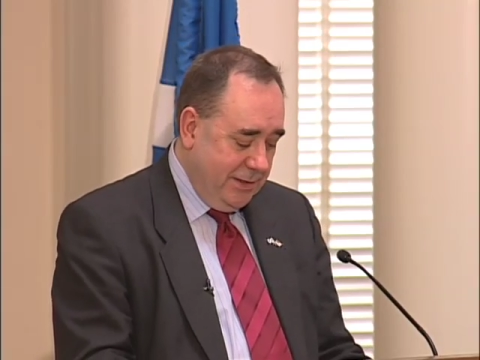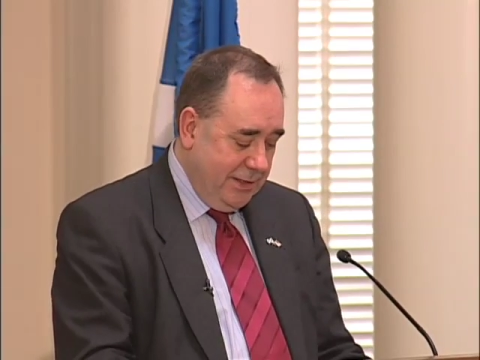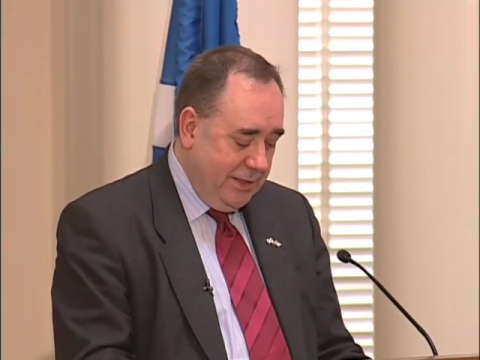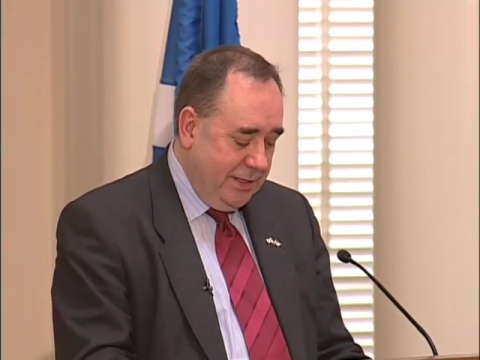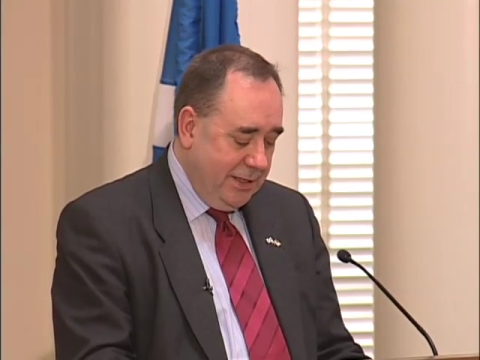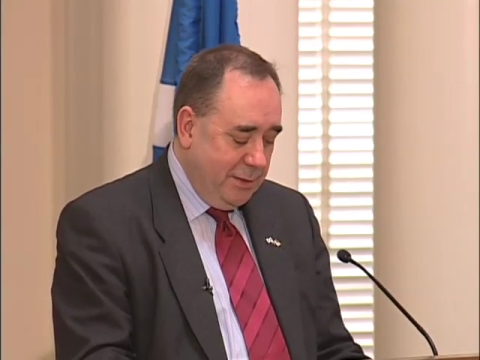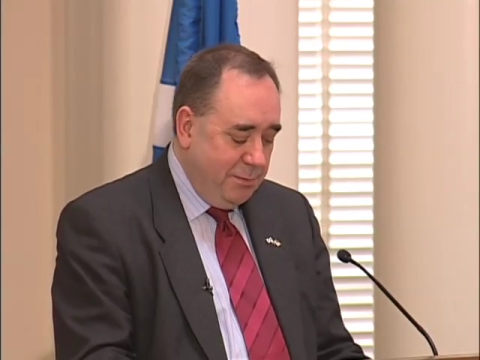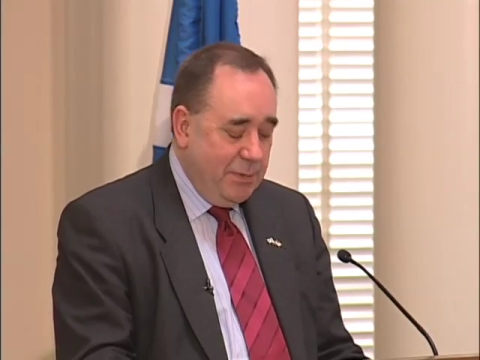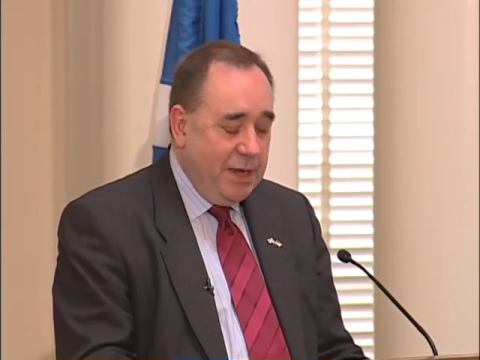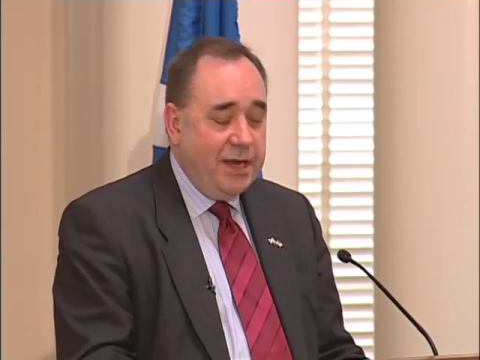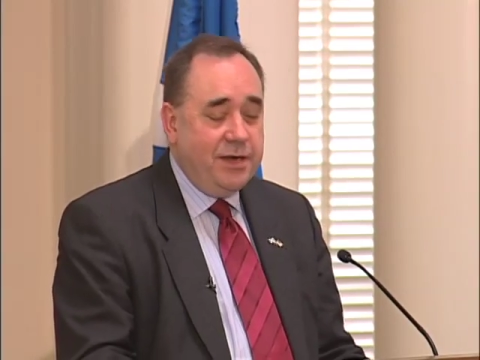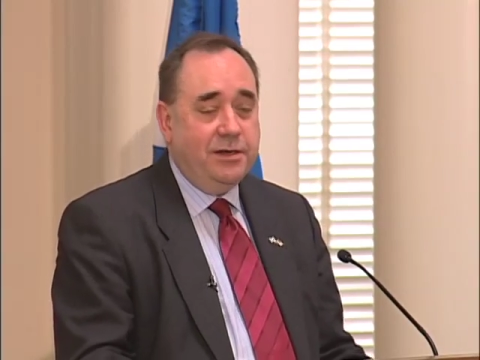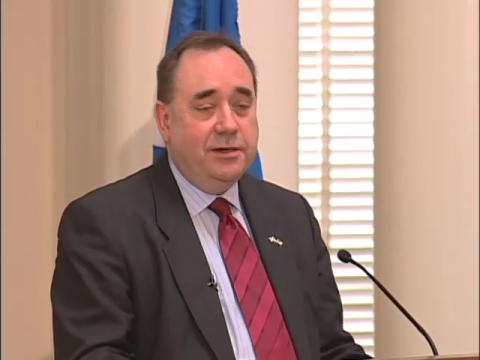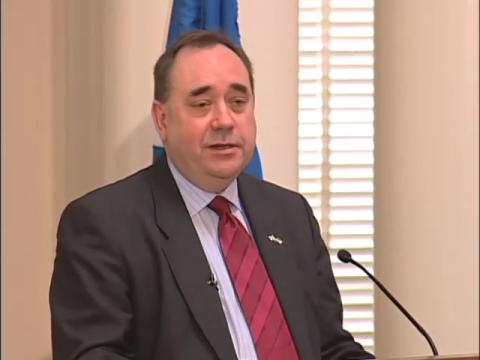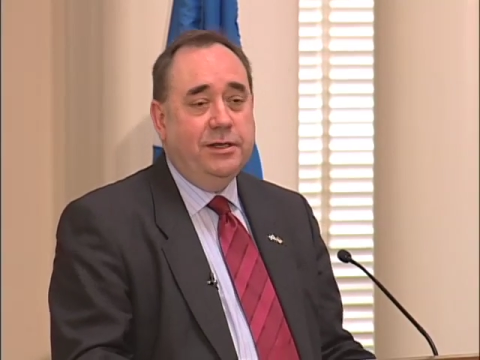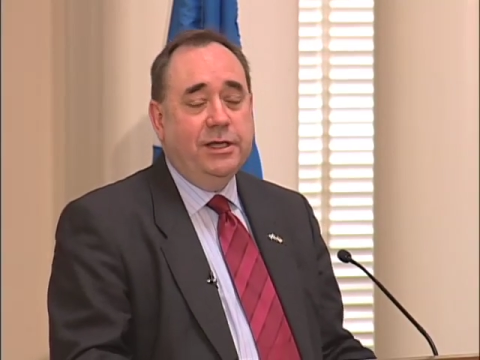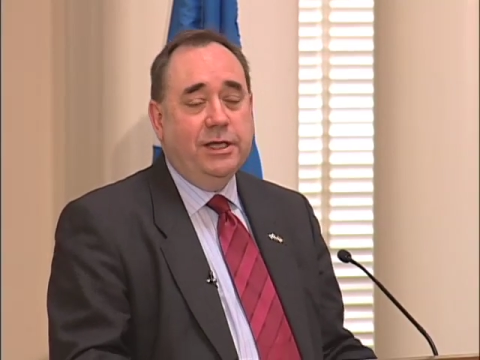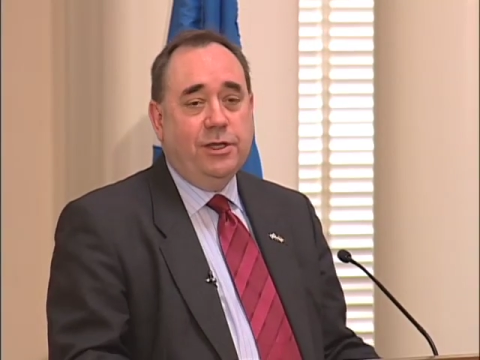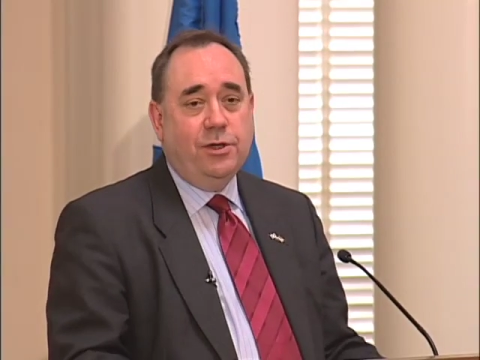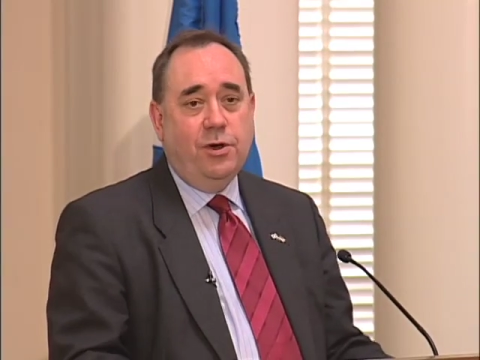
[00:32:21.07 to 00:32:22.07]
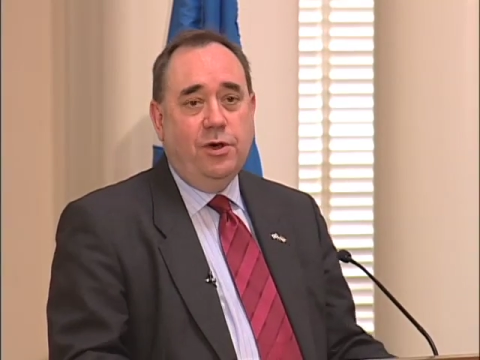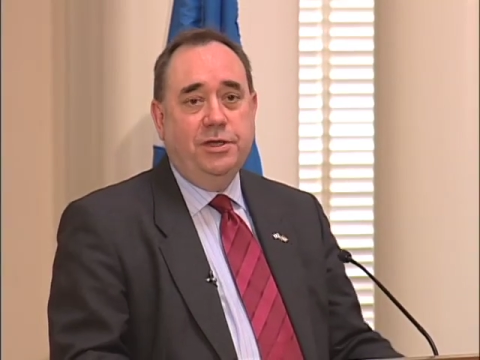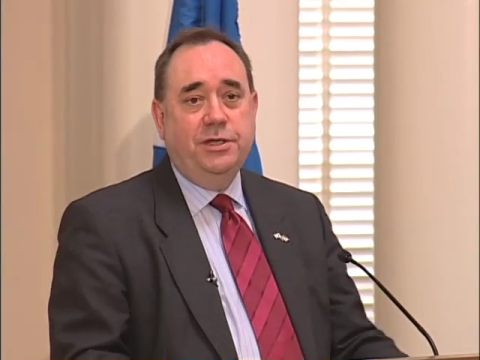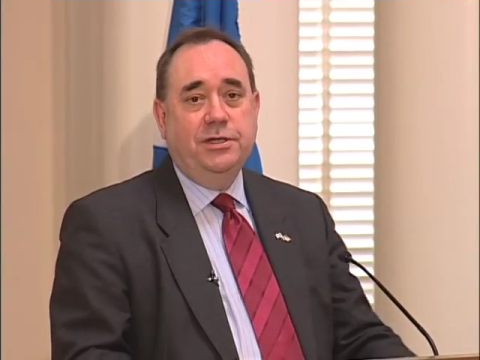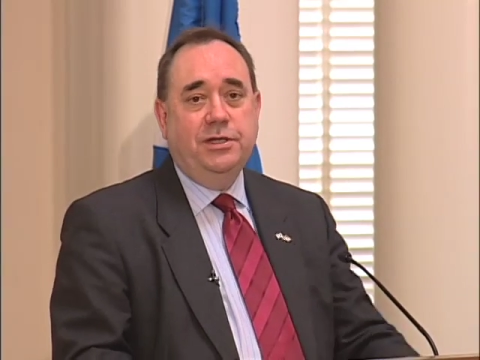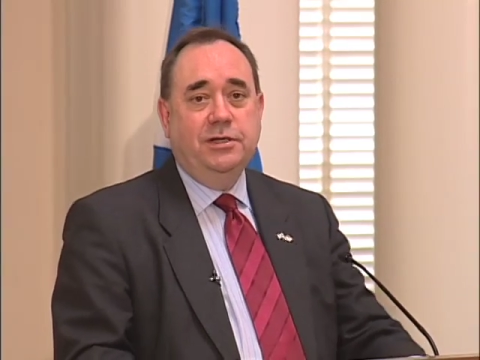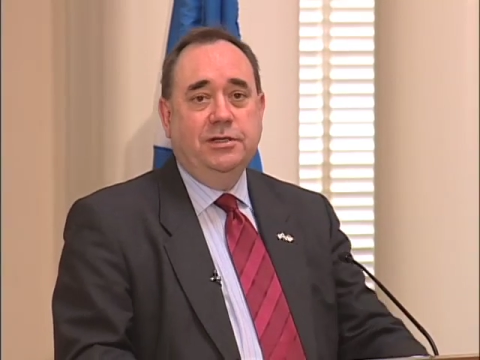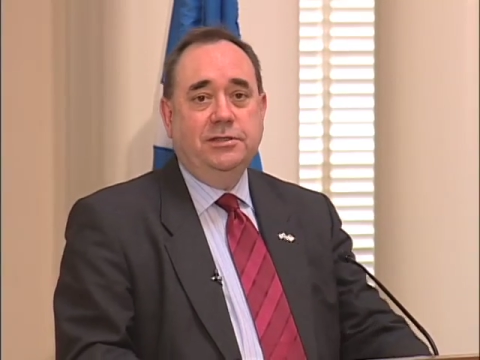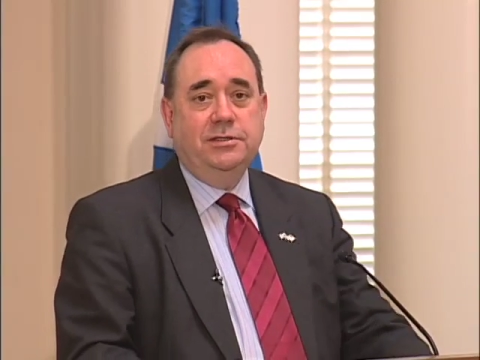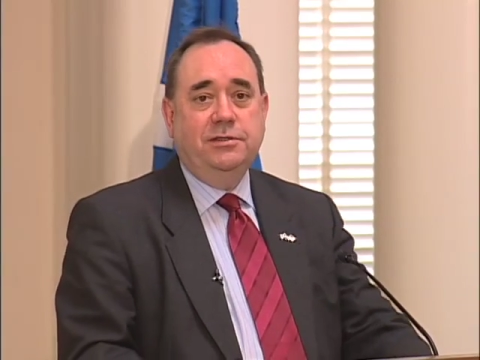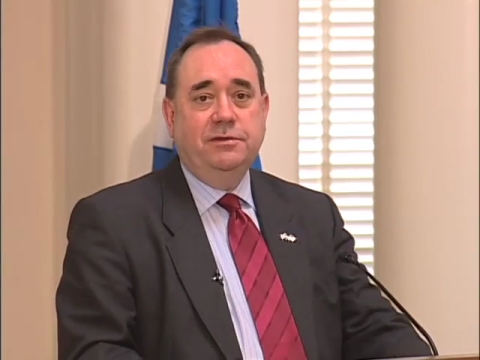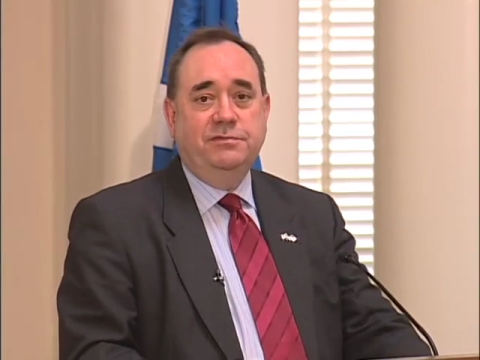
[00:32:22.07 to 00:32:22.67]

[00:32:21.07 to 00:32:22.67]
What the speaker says: in the manner and the conduct